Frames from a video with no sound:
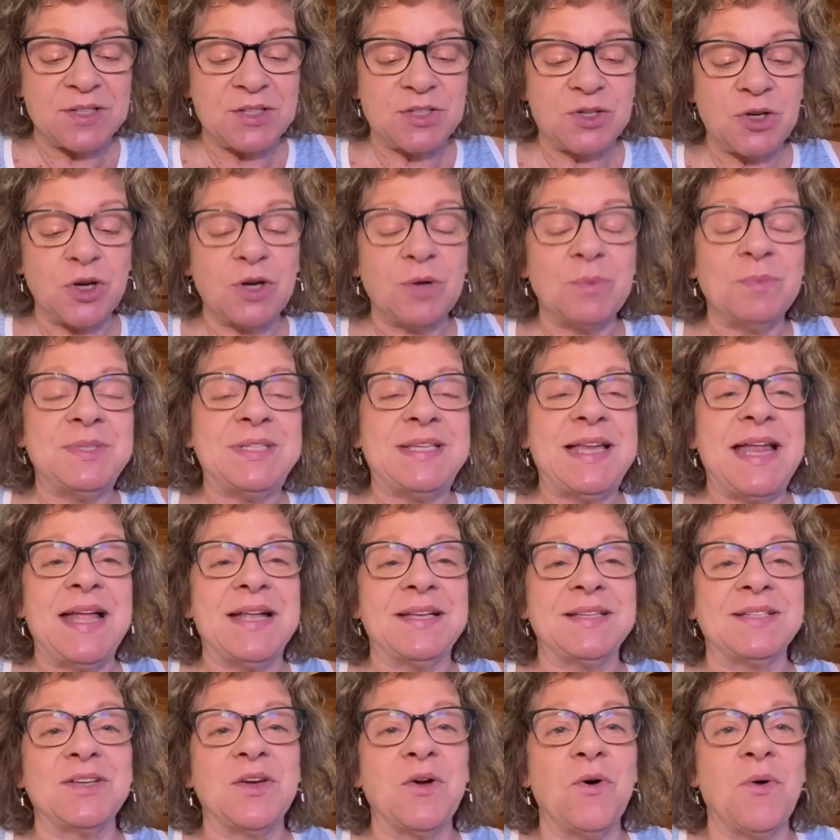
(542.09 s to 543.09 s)
a
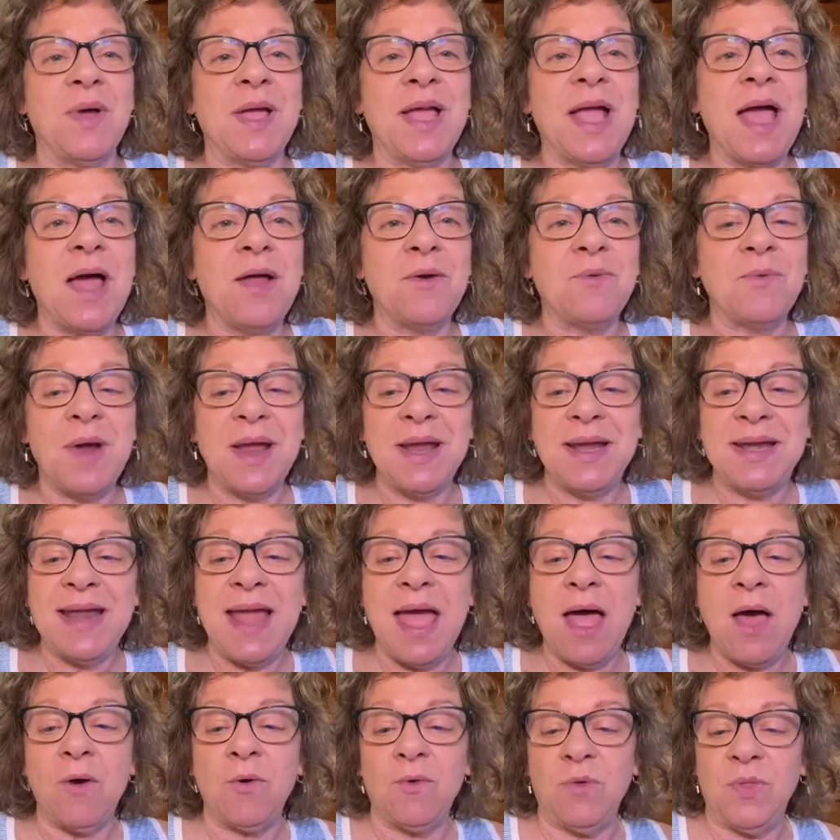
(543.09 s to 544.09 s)
circumstance going on right
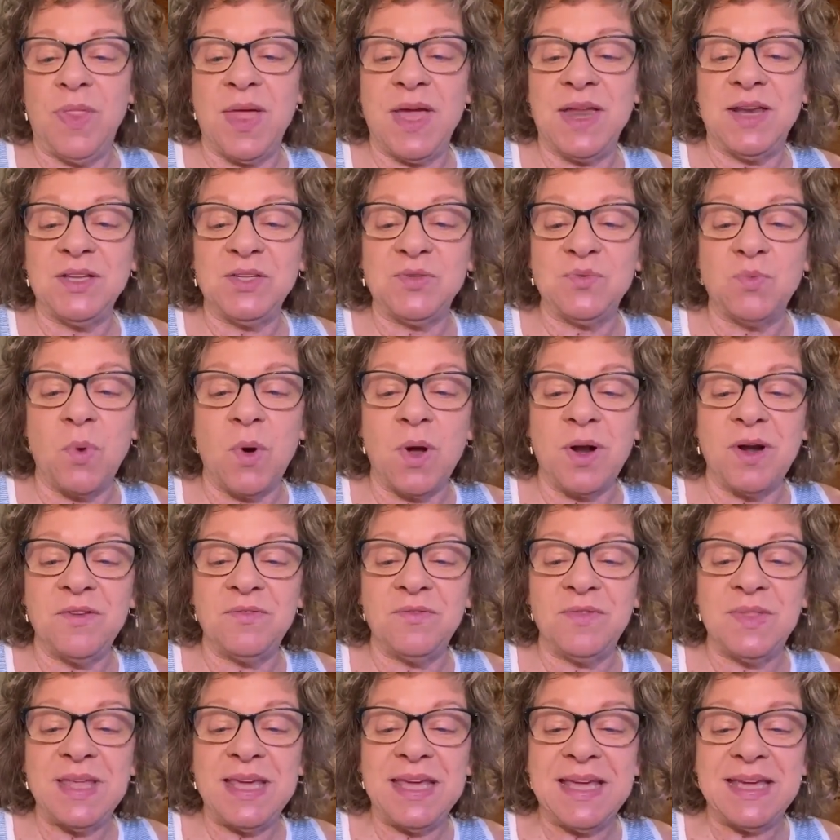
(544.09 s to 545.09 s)
now that is one
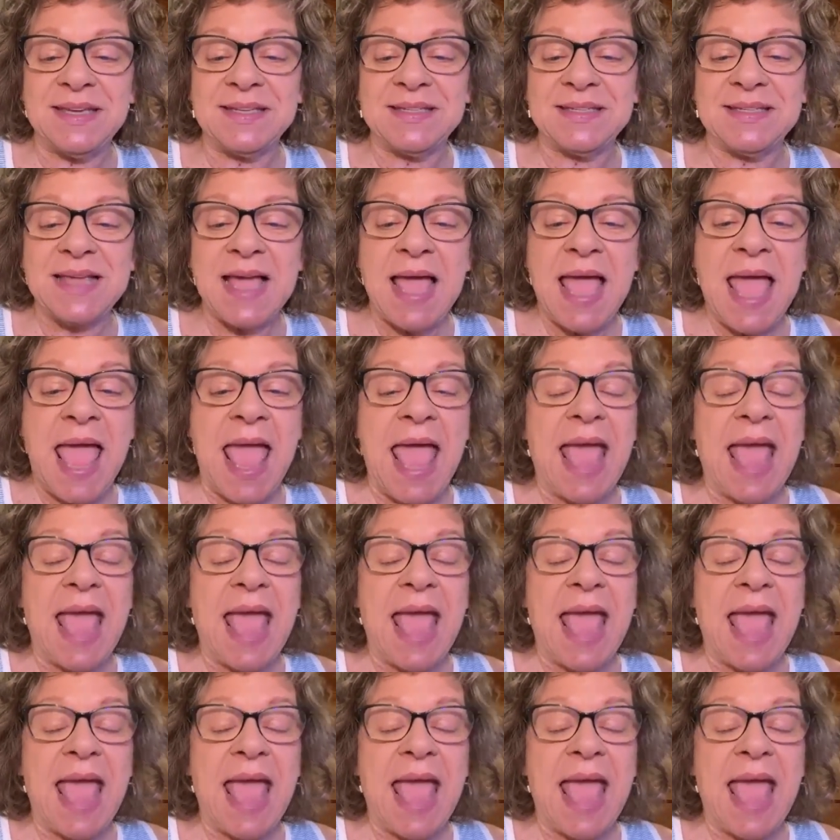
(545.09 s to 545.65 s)
of these.